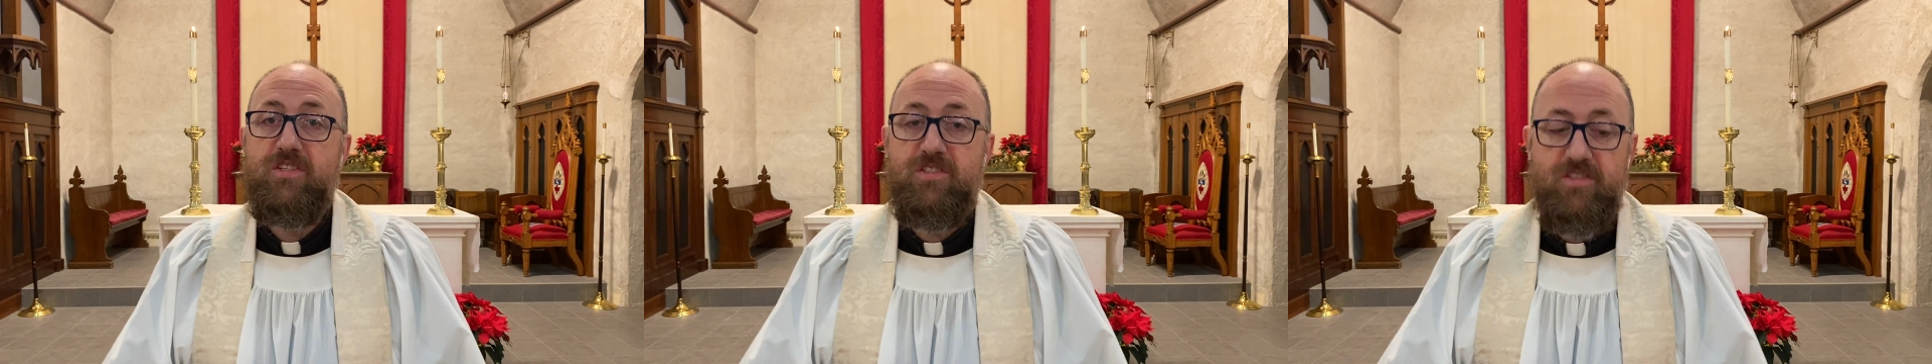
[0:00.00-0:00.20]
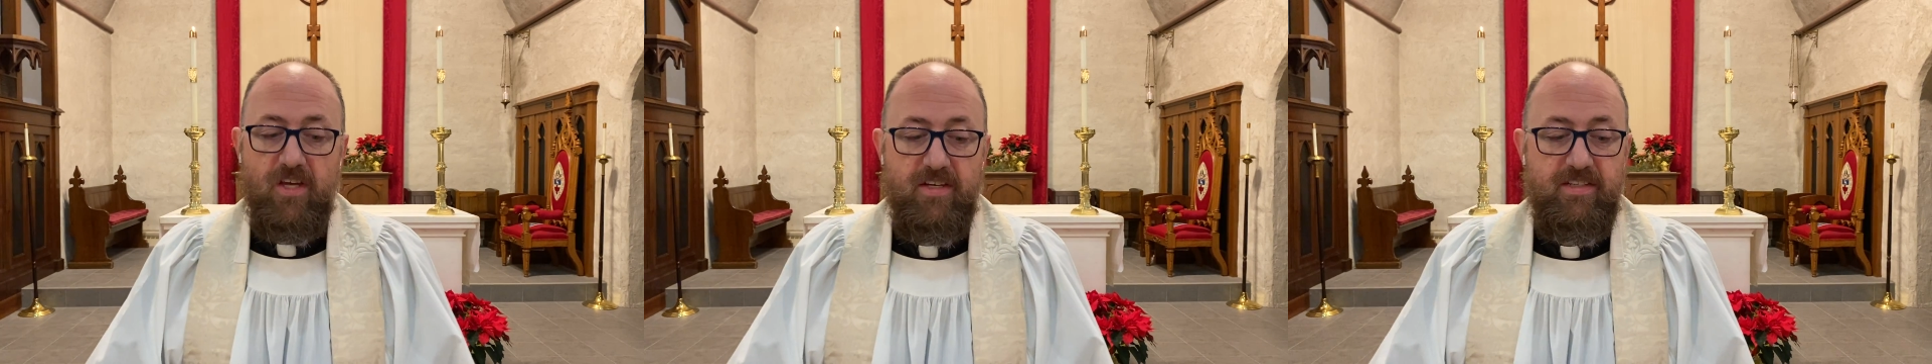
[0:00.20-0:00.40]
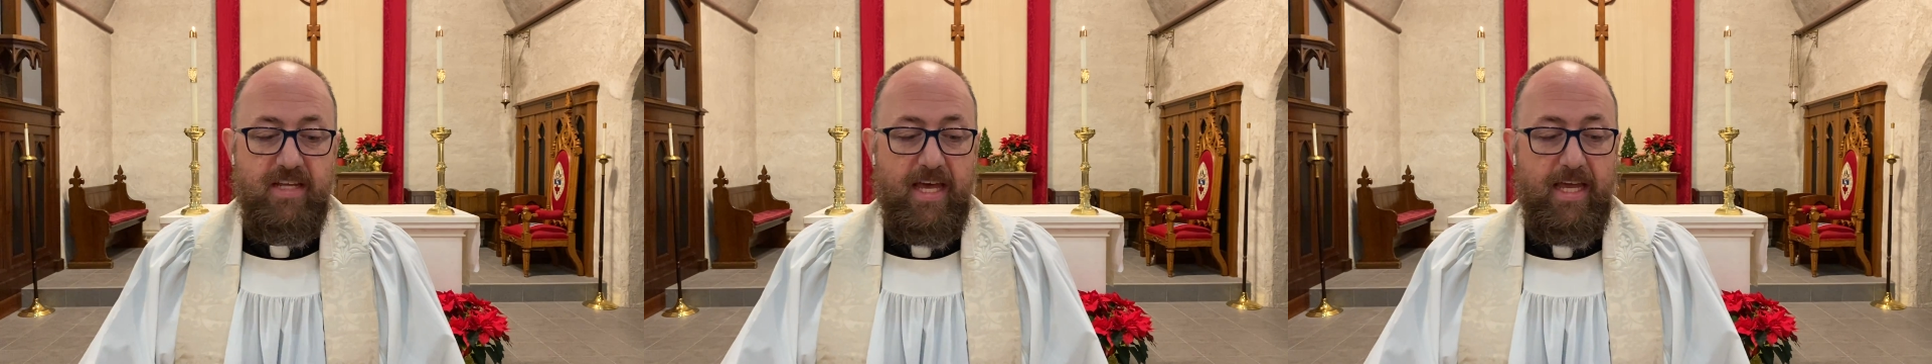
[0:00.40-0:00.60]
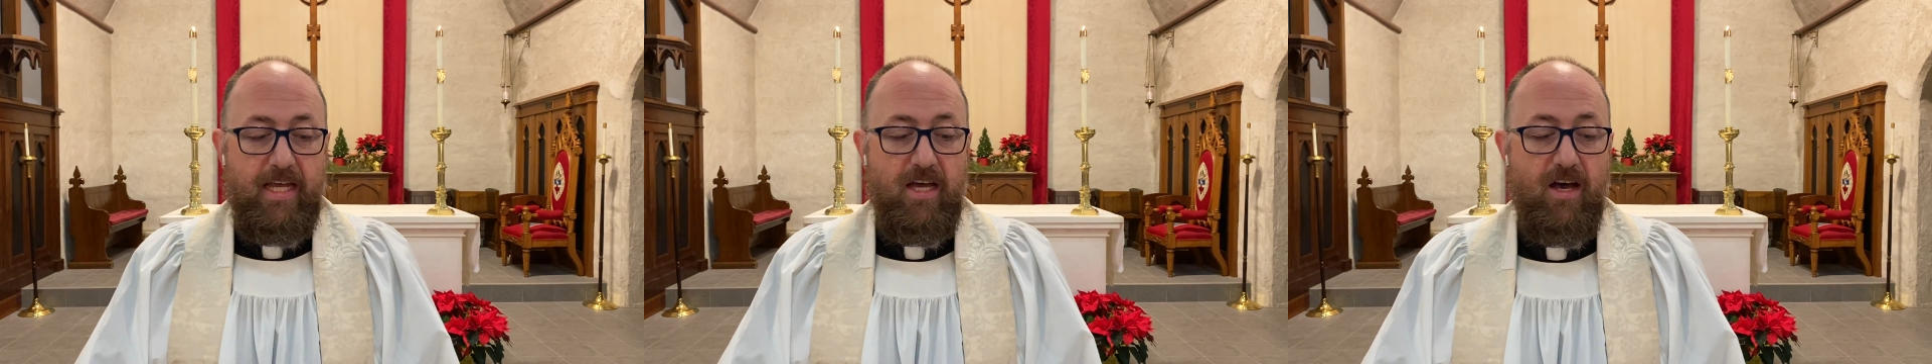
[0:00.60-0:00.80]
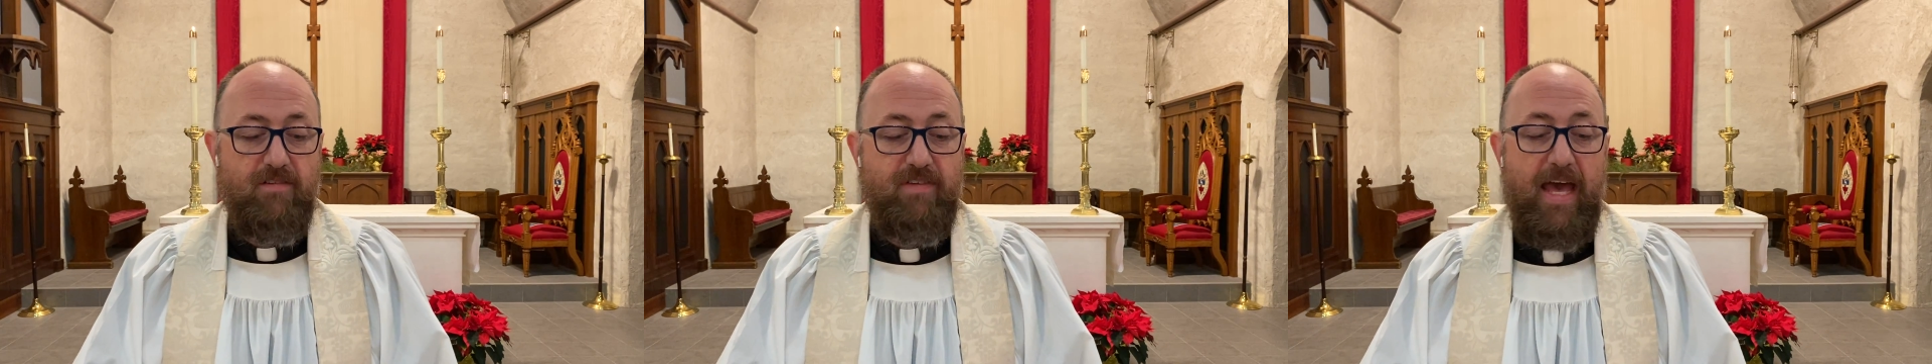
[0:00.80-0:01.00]
Sunday
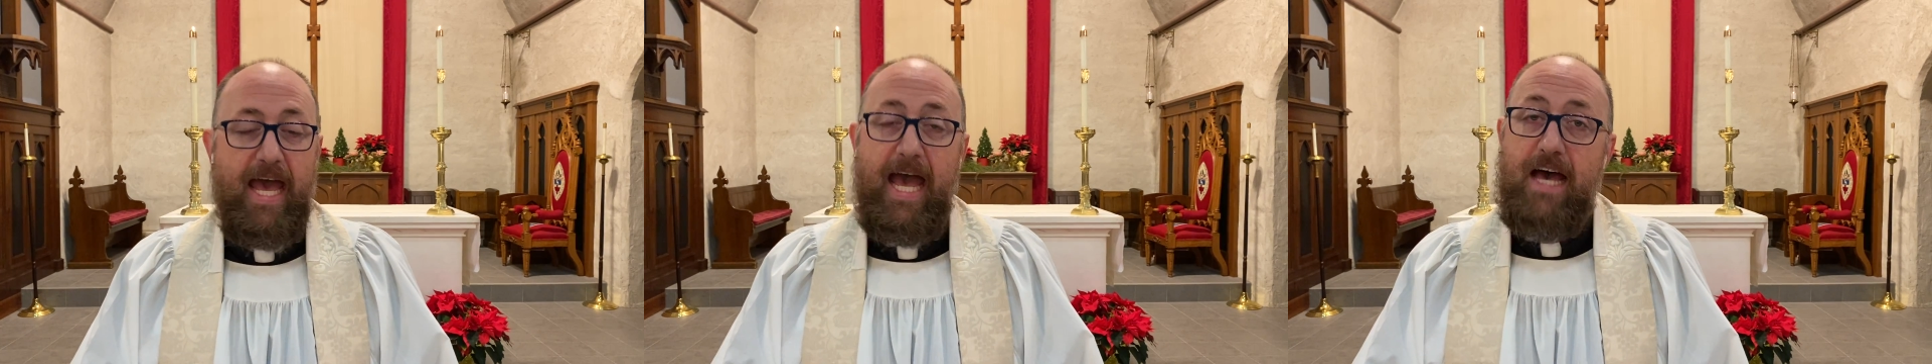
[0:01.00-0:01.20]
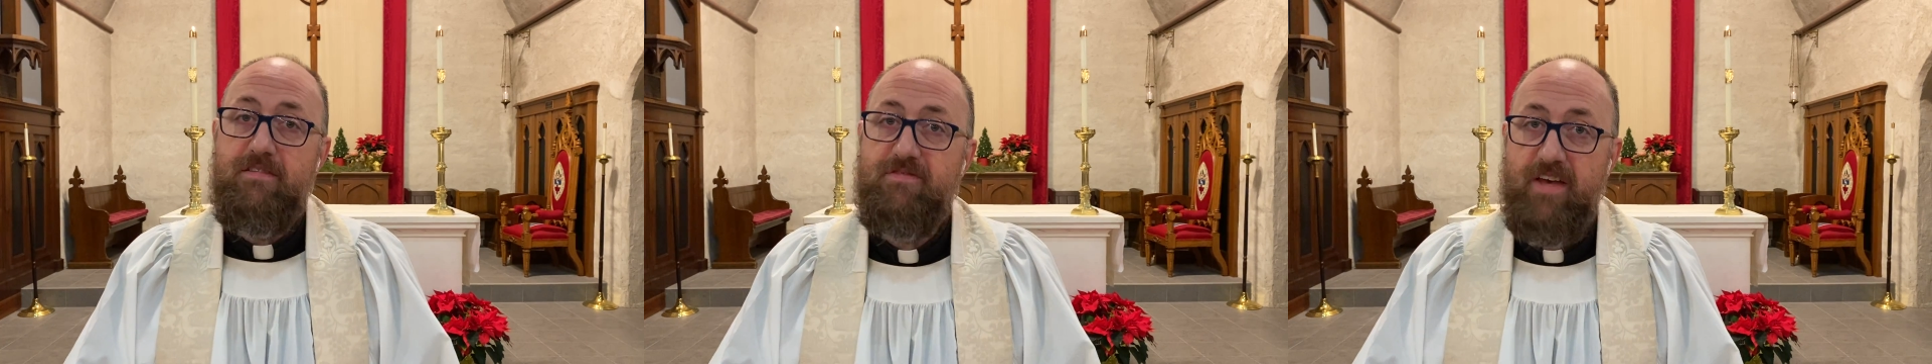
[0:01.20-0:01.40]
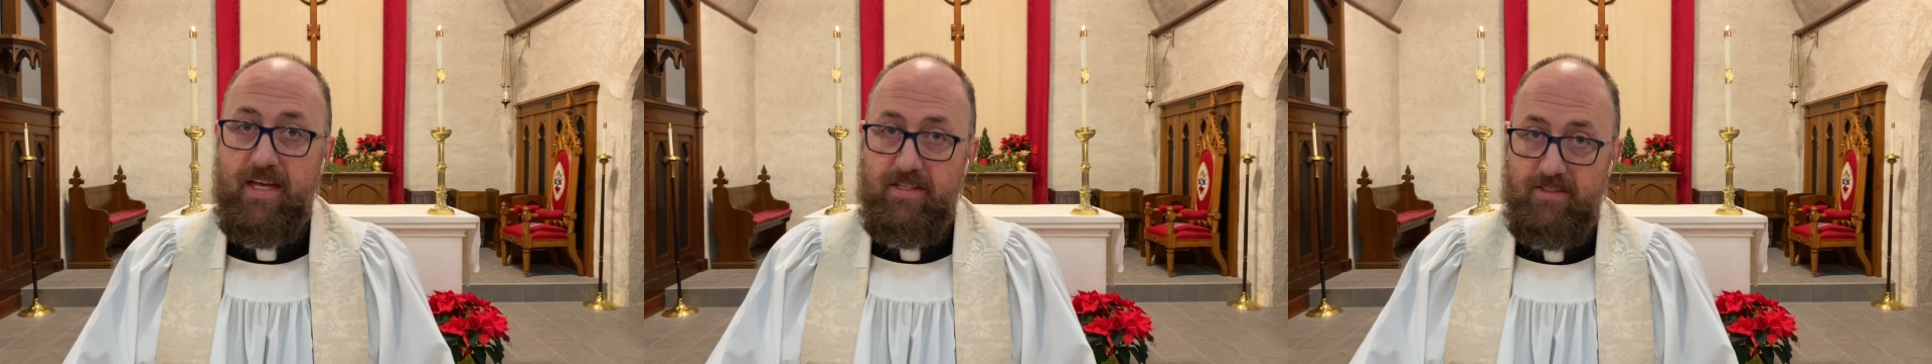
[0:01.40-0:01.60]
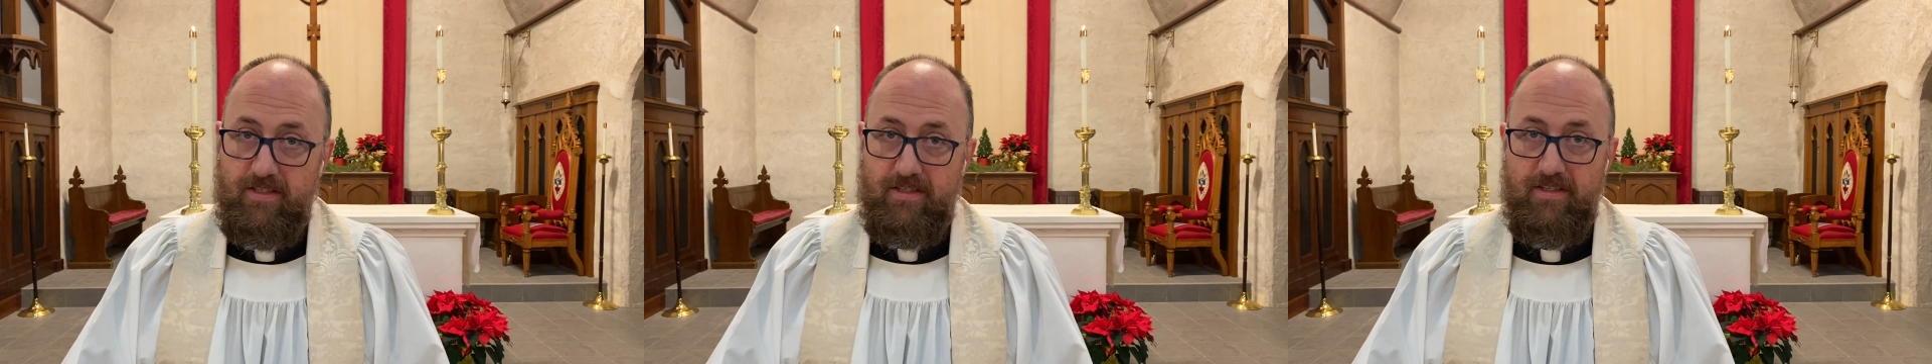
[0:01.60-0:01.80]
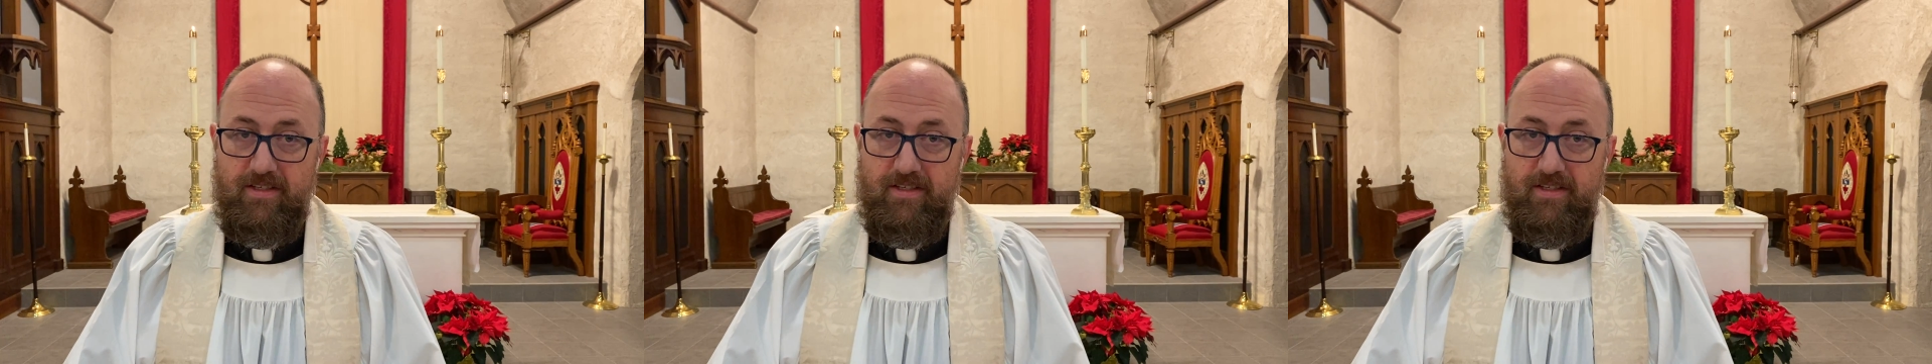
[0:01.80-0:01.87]
of Advent